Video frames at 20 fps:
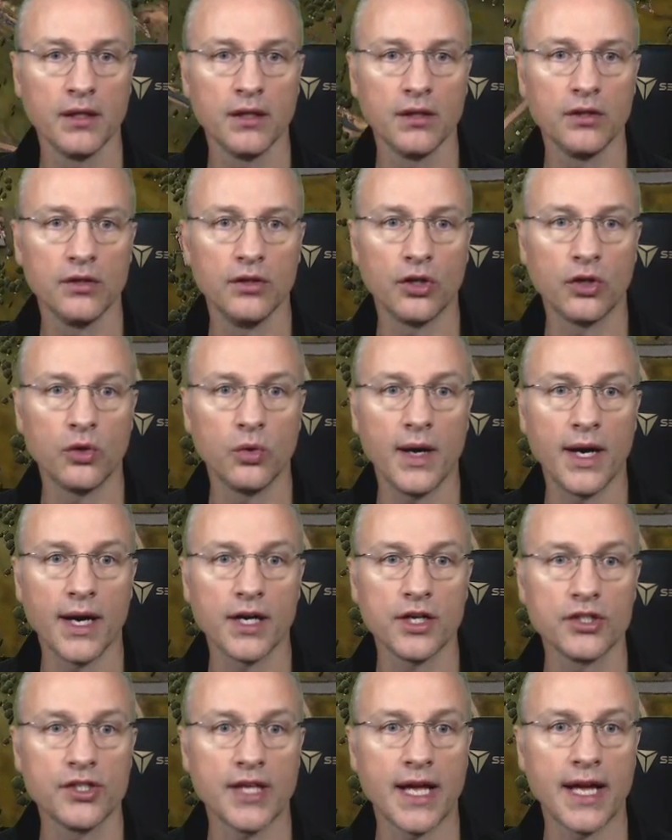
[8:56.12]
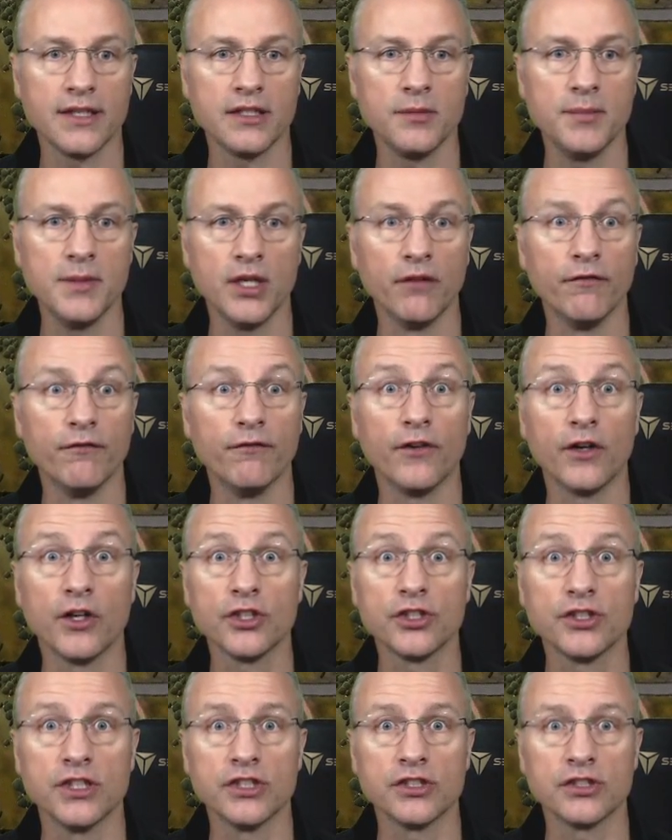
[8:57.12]
requires that to be done
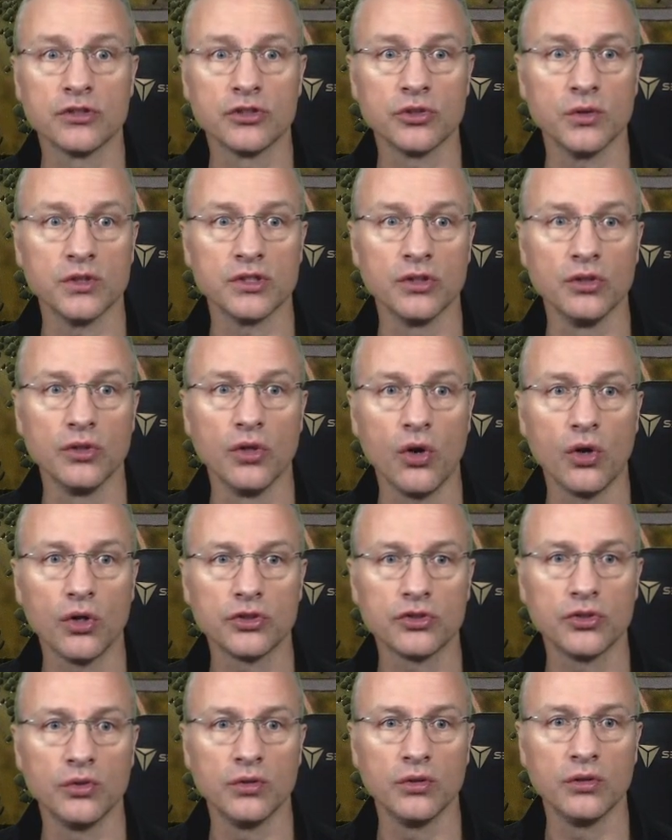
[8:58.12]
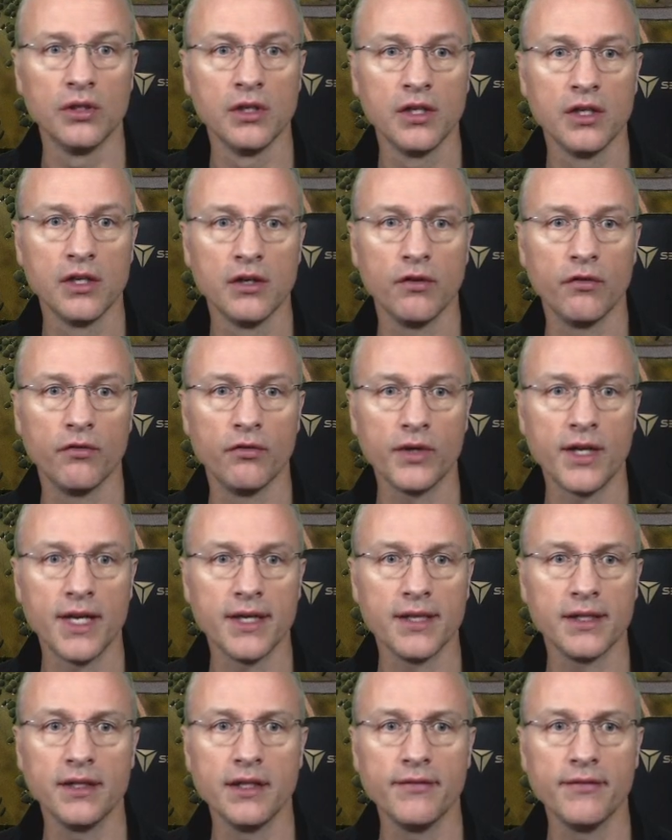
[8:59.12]
first, so it's locked. So if we'll
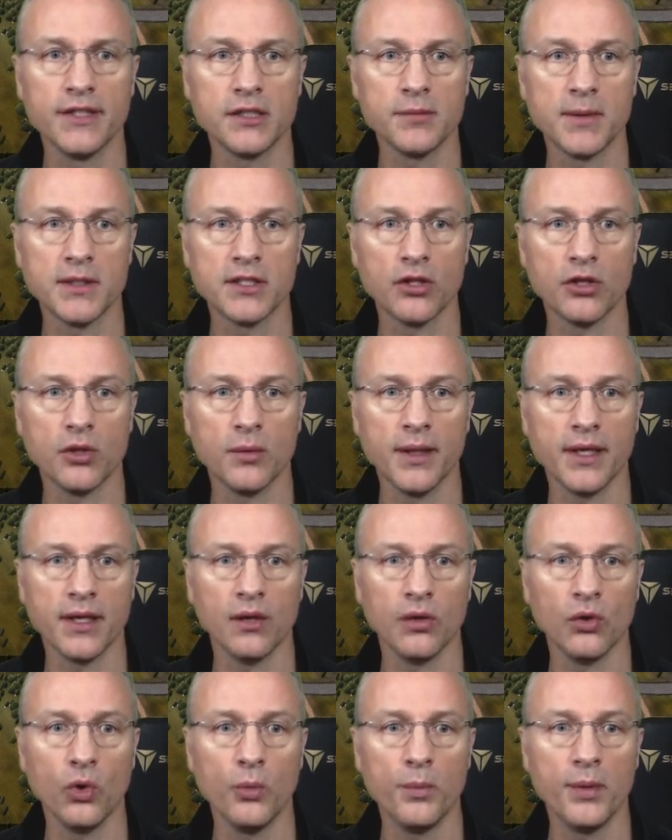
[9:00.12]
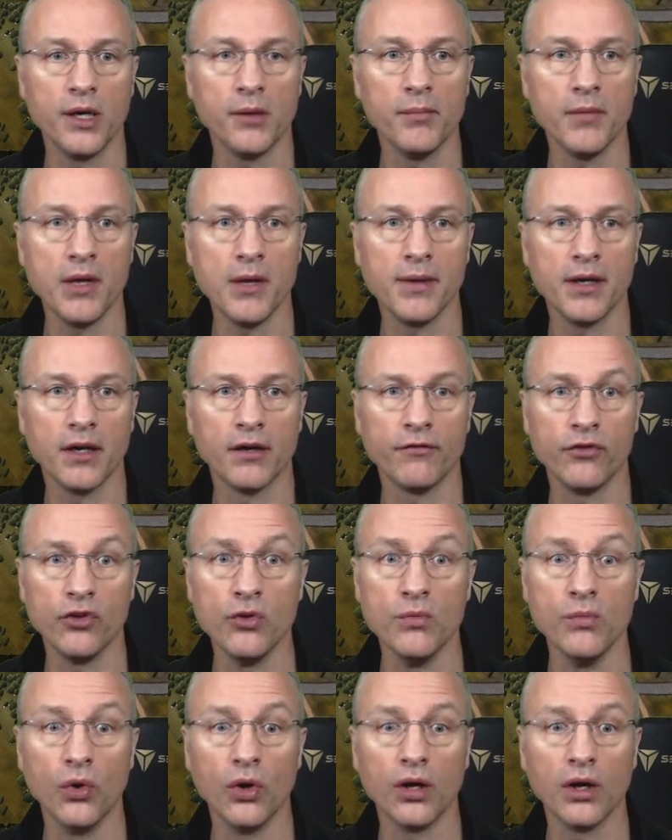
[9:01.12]
get living space out of the way, it'll open up maybe a few
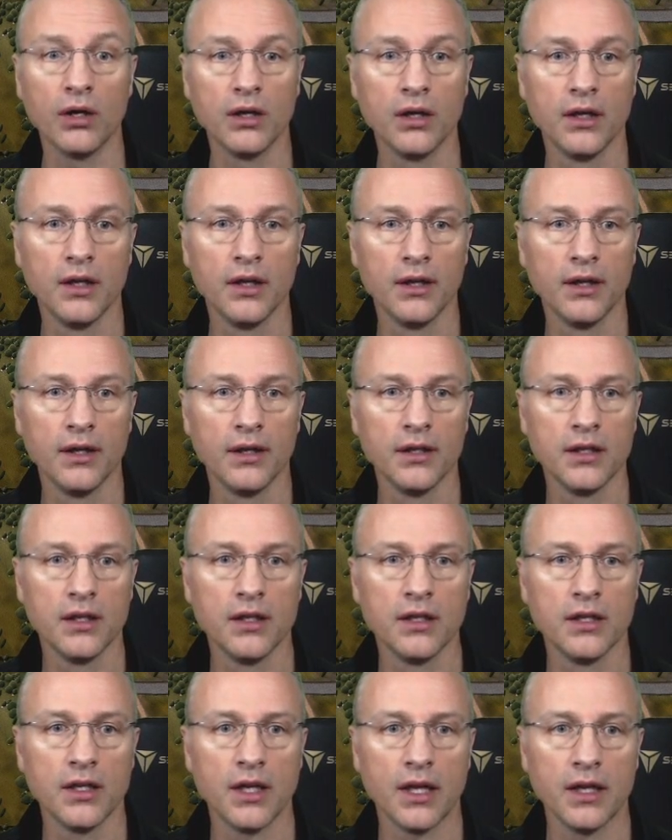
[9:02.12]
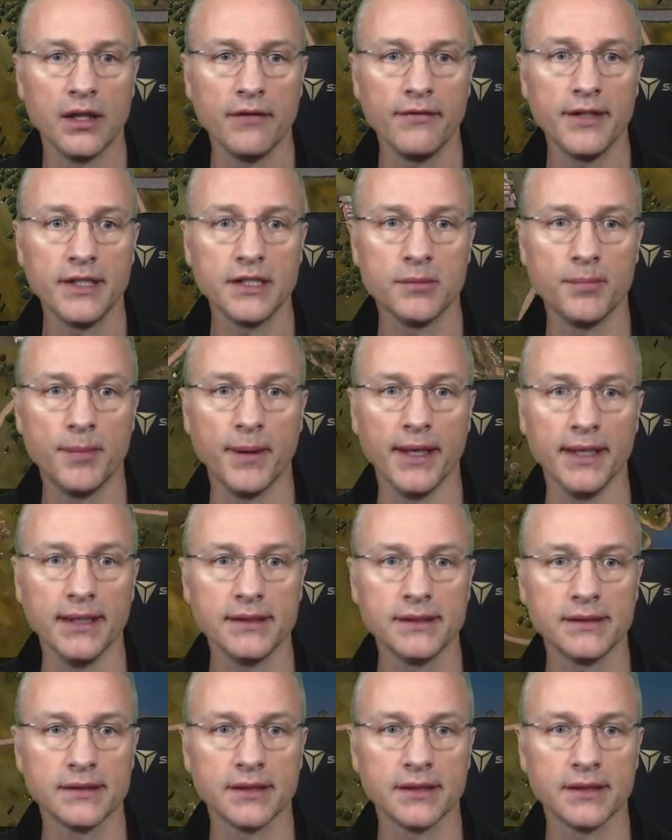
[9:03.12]
more. Living space